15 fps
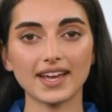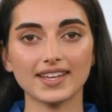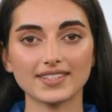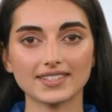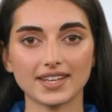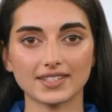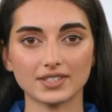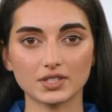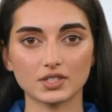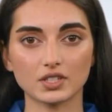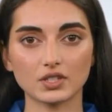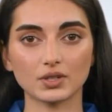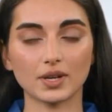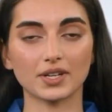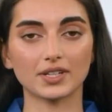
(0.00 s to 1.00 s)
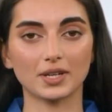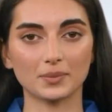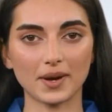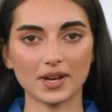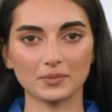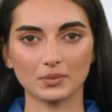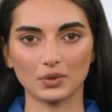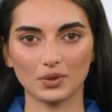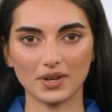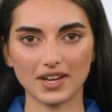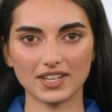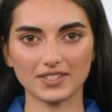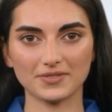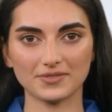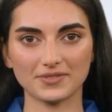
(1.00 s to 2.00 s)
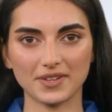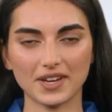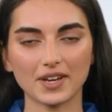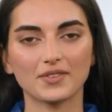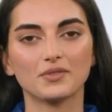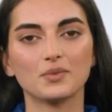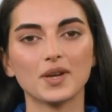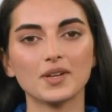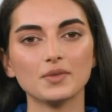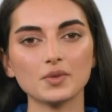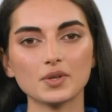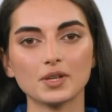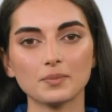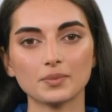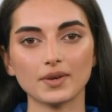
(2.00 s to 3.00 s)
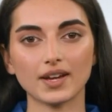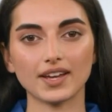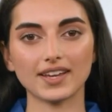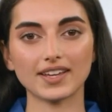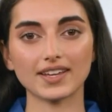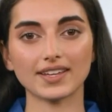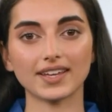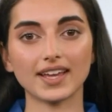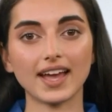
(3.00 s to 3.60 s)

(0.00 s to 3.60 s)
as does ensuring your mic port is free of lint or debris